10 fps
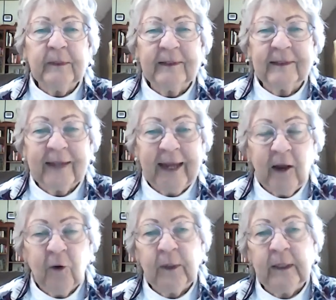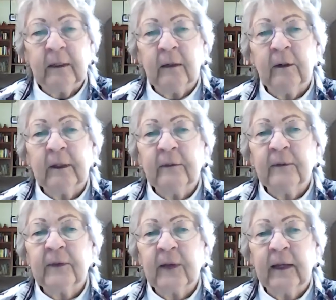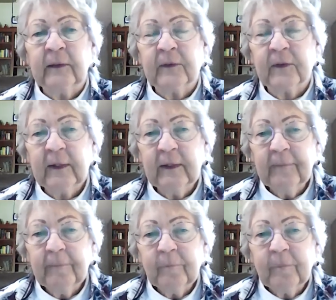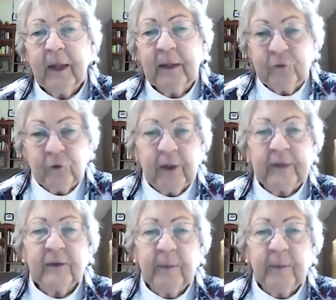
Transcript: discounting our insights as just